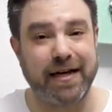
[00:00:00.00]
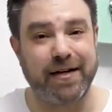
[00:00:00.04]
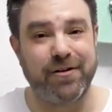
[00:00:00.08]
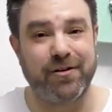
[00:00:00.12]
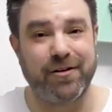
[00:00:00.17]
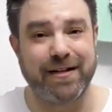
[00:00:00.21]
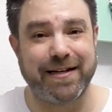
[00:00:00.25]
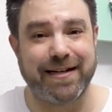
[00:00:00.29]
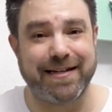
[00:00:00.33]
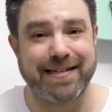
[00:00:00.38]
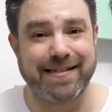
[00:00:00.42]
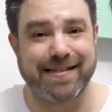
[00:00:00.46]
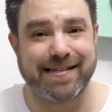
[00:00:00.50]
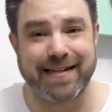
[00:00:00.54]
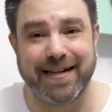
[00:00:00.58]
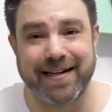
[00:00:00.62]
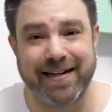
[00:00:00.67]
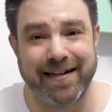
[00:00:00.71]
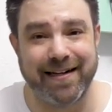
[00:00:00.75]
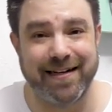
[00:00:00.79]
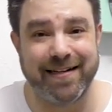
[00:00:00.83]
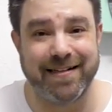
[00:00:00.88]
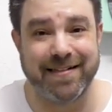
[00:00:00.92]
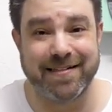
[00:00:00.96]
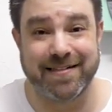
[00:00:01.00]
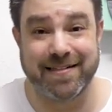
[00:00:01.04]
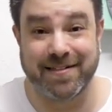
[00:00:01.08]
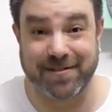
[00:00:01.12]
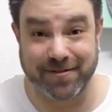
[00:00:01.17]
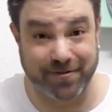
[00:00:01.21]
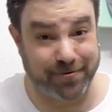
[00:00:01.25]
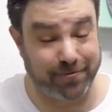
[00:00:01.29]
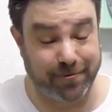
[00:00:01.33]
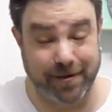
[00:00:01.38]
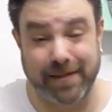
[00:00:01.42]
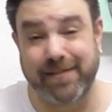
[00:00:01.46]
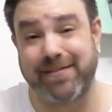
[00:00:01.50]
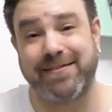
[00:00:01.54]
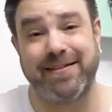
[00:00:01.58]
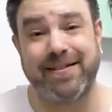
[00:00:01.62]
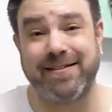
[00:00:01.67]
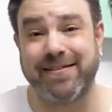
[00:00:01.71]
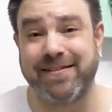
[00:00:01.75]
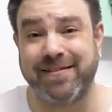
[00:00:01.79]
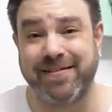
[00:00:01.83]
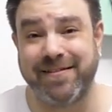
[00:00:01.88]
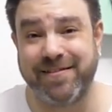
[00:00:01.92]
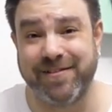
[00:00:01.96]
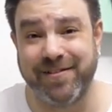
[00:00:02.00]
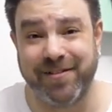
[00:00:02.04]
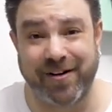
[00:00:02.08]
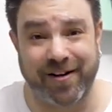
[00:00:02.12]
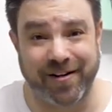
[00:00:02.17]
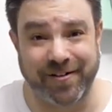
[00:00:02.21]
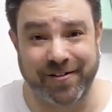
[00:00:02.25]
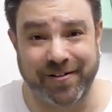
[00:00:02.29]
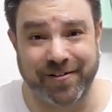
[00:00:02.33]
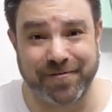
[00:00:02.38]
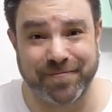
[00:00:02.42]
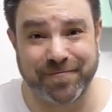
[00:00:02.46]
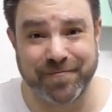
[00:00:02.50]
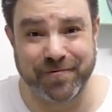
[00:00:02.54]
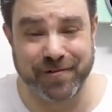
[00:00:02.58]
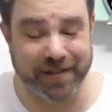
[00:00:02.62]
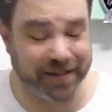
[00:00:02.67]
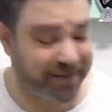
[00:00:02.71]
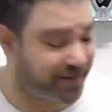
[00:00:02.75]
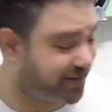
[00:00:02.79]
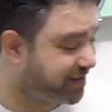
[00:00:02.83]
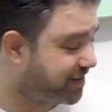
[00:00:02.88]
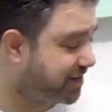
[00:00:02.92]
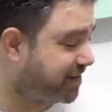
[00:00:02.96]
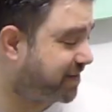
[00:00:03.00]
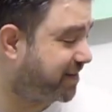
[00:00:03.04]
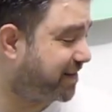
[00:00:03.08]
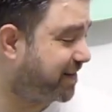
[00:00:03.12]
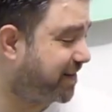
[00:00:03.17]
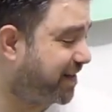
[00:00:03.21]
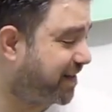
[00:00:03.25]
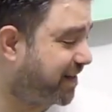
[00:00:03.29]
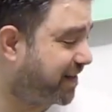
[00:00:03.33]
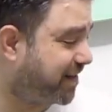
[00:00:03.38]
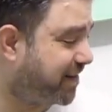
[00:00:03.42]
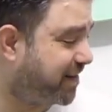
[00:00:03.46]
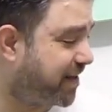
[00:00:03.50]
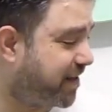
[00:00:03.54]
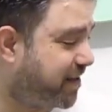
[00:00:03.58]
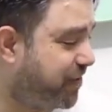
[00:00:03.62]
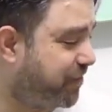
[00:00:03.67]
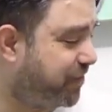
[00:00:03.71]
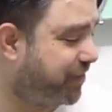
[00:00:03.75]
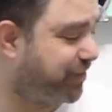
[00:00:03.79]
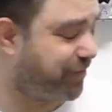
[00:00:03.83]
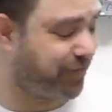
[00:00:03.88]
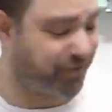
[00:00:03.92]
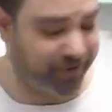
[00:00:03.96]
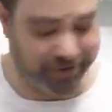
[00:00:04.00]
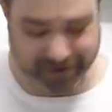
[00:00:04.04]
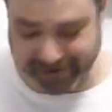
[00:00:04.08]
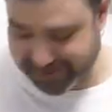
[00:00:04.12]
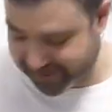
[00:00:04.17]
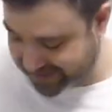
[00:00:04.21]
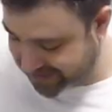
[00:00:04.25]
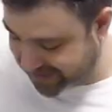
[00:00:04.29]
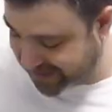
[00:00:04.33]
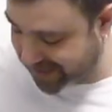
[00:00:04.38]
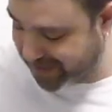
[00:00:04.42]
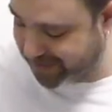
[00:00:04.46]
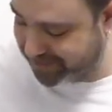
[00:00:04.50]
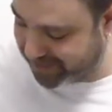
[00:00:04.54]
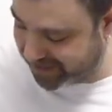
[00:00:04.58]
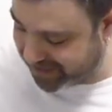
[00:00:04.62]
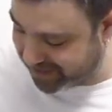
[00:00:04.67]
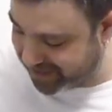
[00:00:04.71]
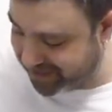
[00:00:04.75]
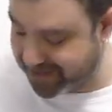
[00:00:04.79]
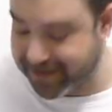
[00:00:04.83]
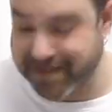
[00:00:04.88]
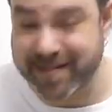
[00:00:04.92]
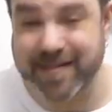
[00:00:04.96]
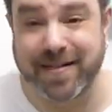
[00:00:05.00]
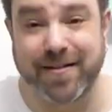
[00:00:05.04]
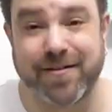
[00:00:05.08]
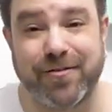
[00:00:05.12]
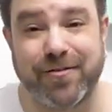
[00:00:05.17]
and all I can say is, well done, Donner. Well done. And thank you for sending me these